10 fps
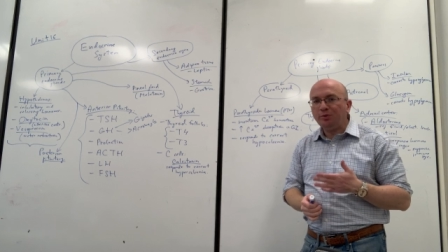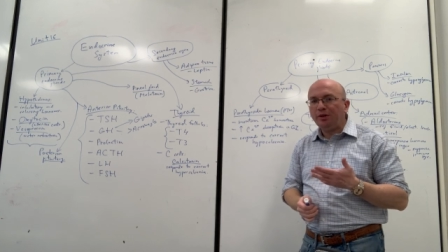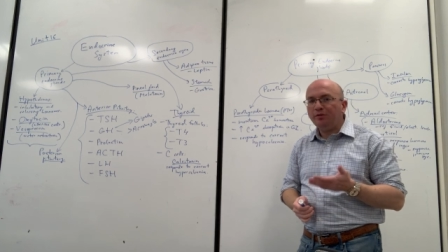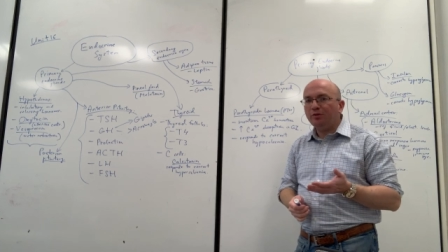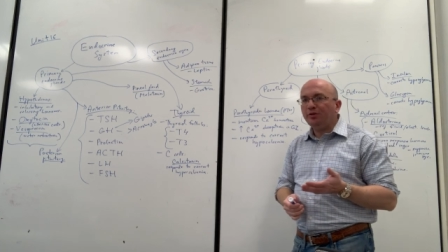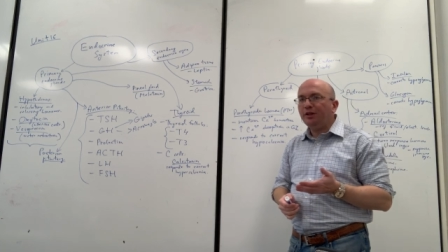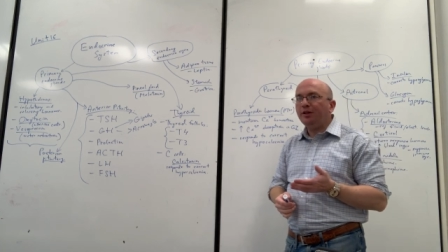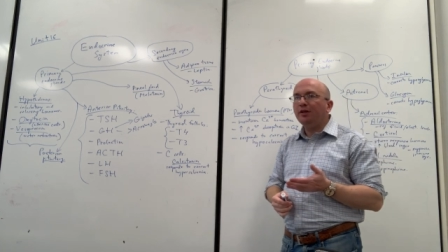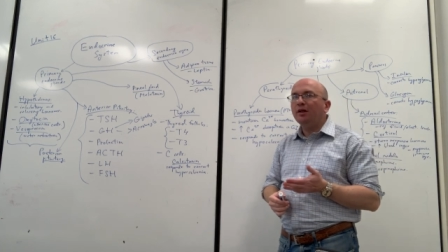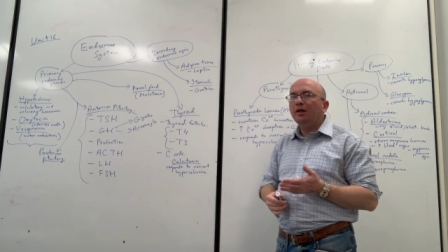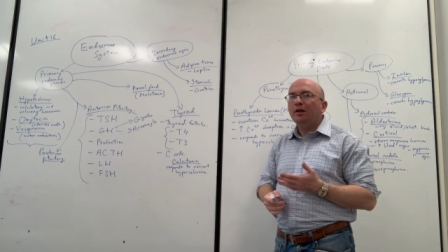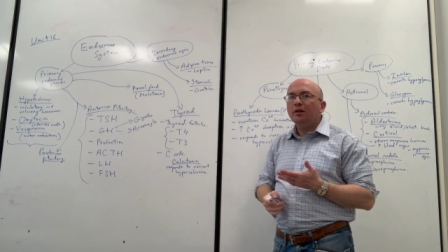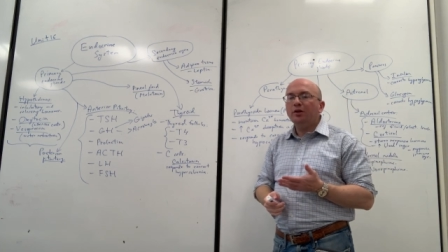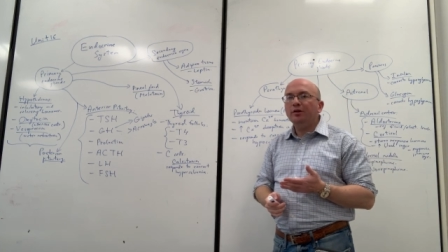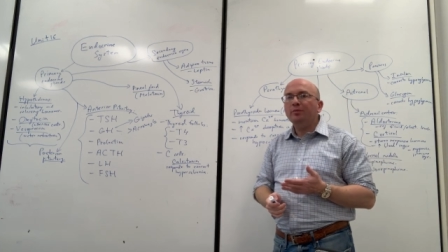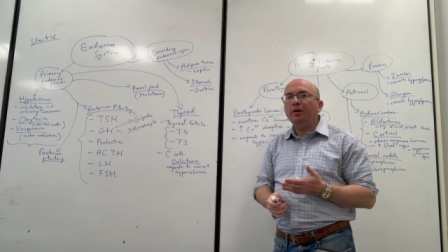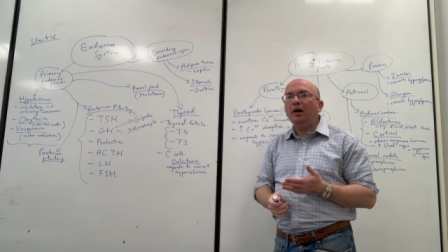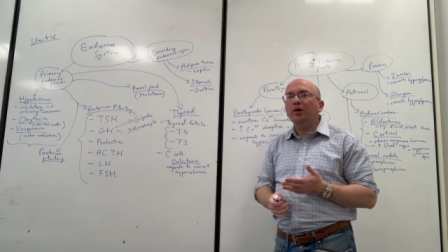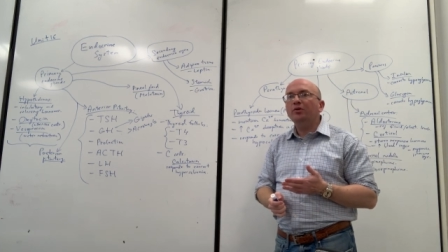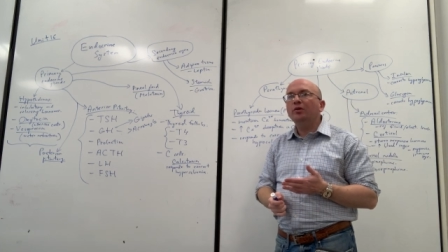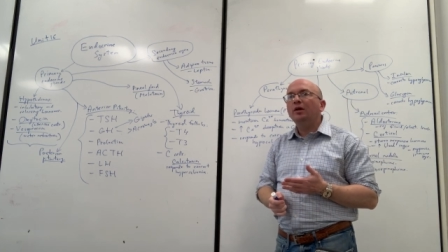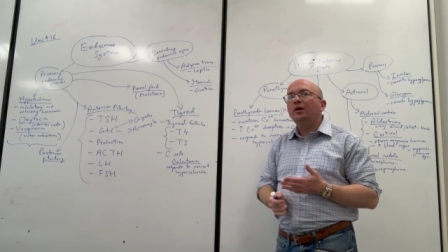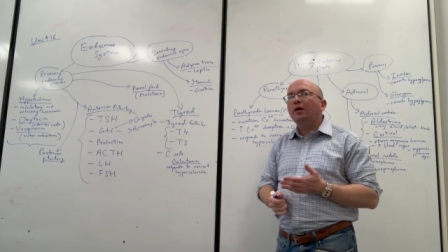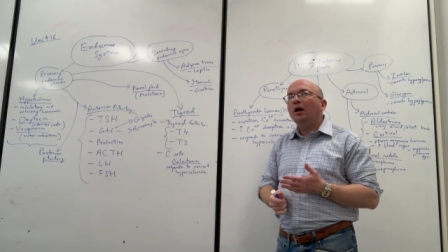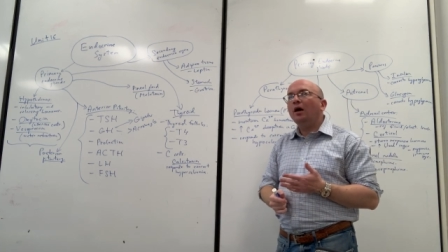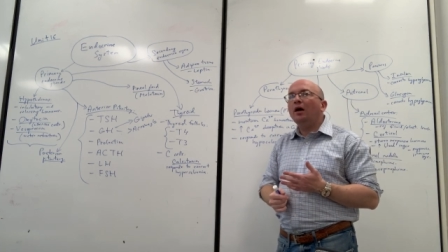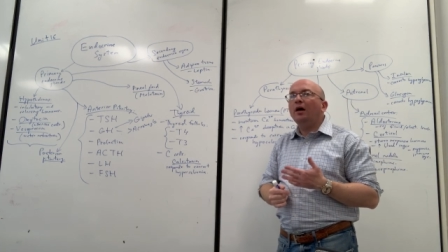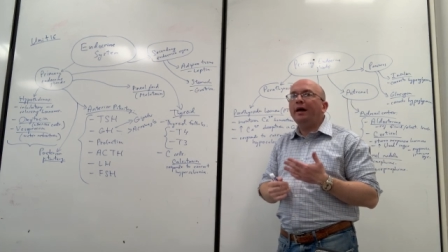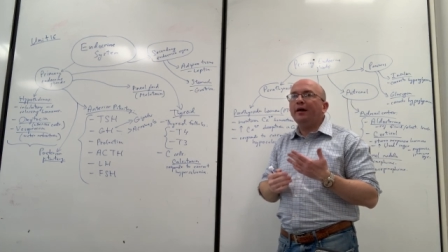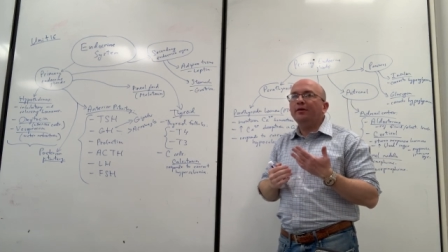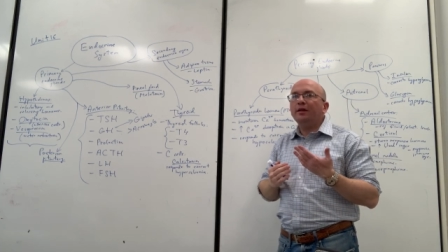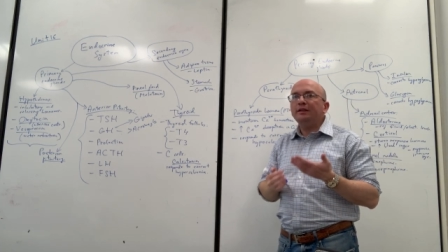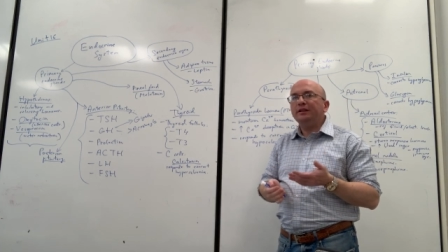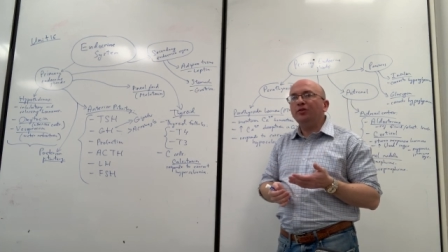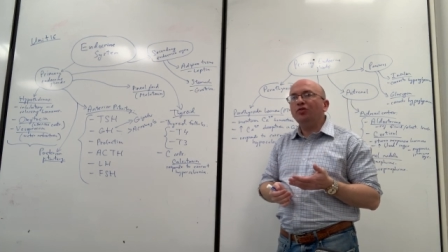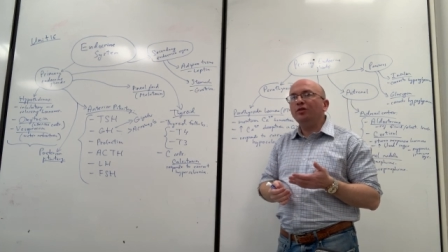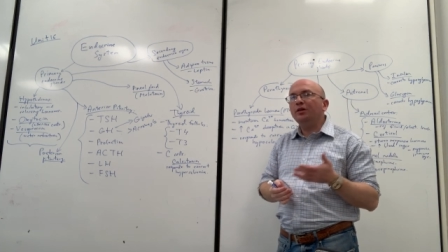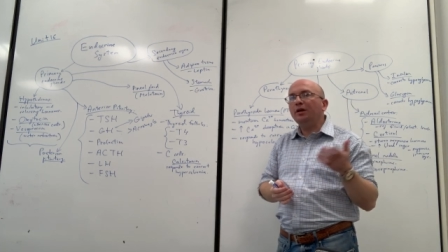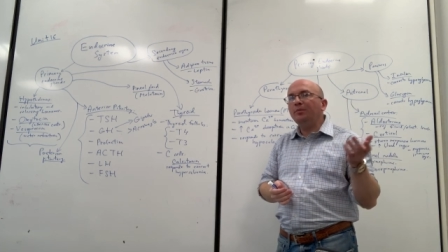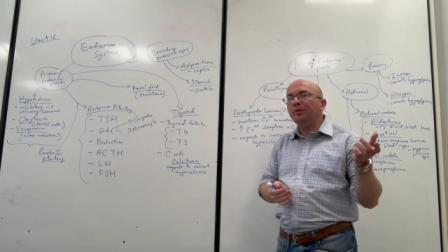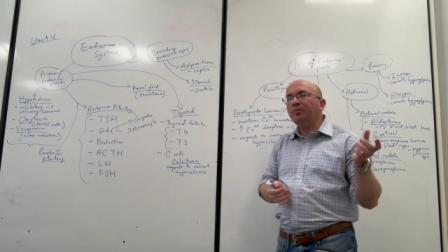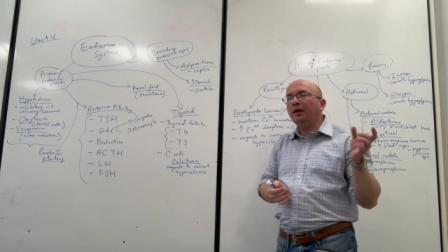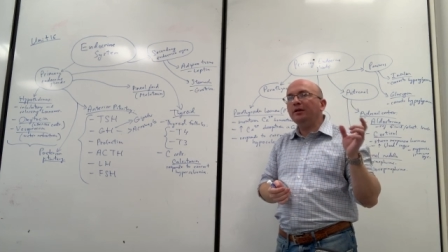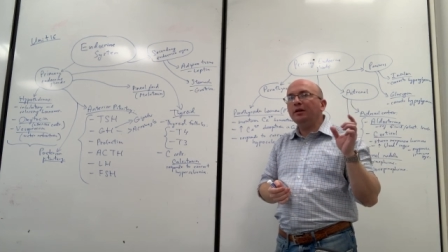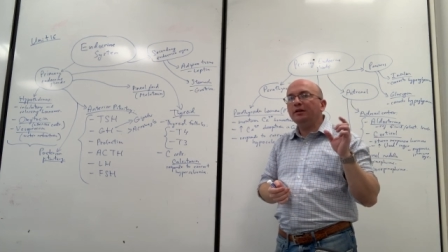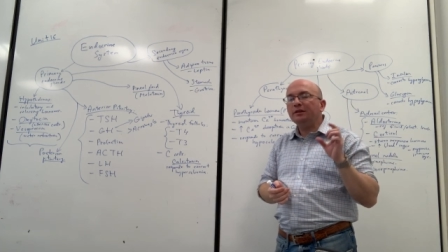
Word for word: we have already learned about. Uh, and essentially keep in mind that